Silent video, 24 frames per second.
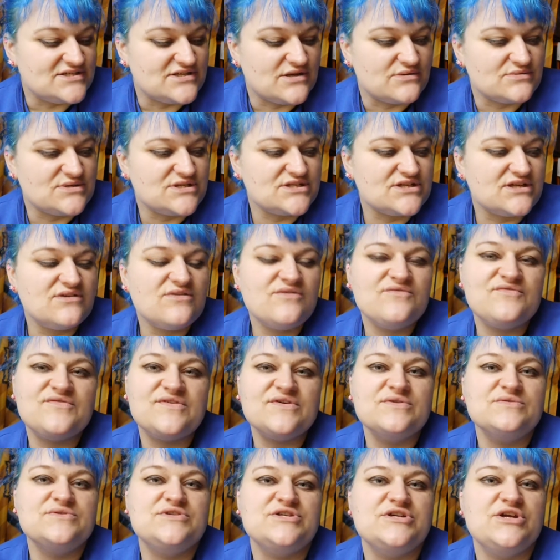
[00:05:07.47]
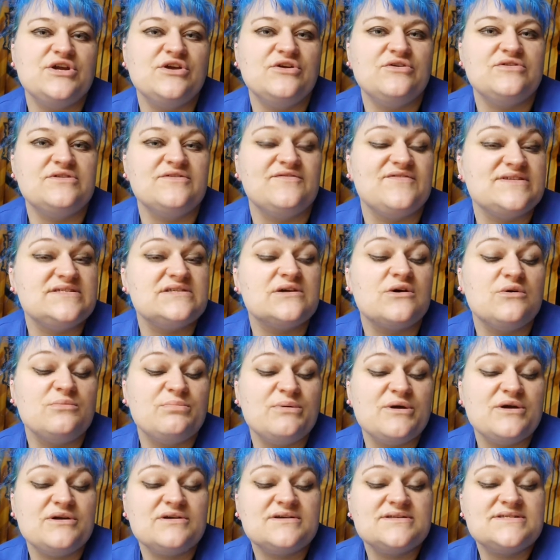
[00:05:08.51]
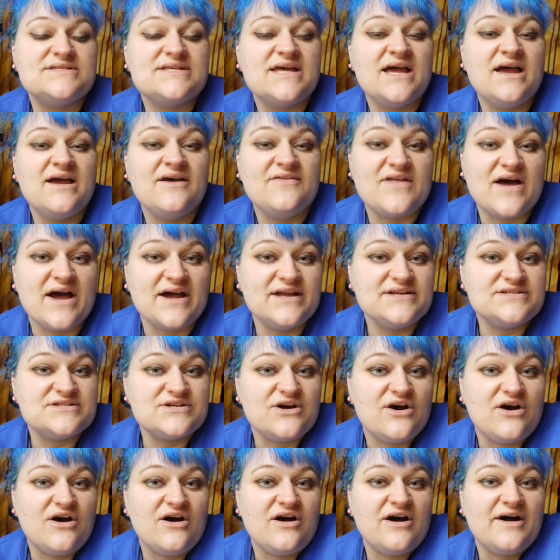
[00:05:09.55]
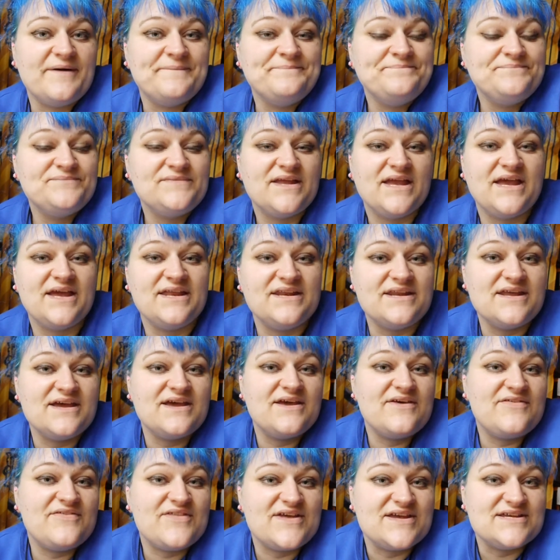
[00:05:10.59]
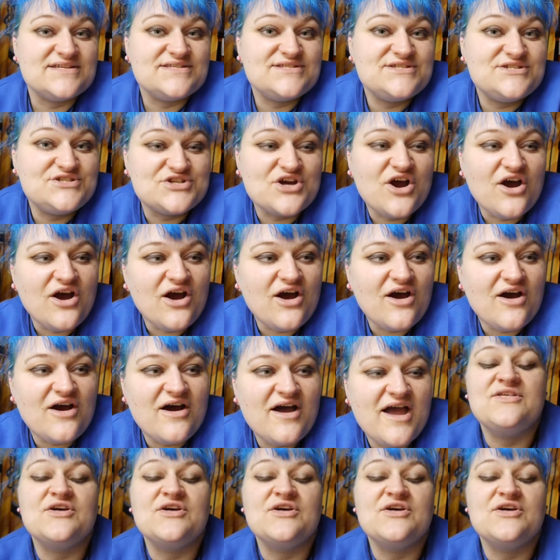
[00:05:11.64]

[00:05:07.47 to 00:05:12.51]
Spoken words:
So I'm just going to reveal to you the physical books that are in this jar.